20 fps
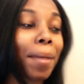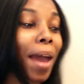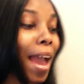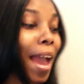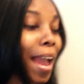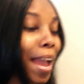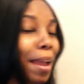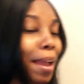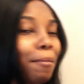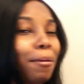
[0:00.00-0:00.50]

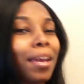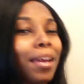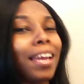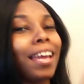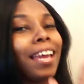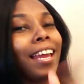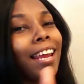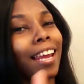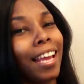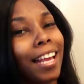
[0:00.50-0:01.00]
Baby
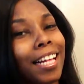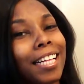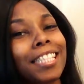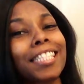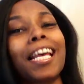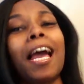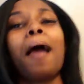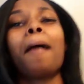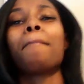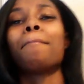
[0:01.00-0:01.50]
this,
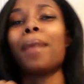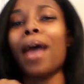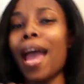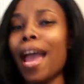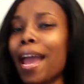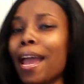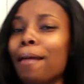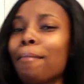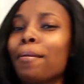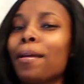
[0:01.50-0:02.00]

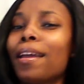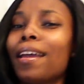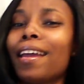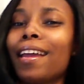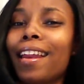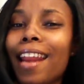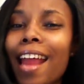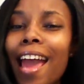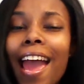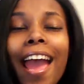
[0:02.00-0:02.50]
baby
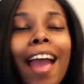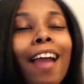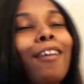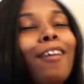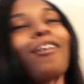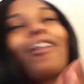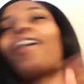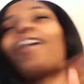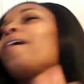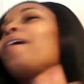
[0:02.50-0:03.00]

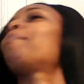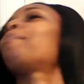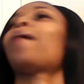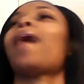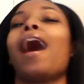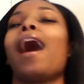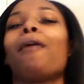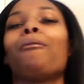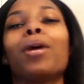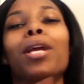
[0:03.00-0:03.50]
that. Girl, bye.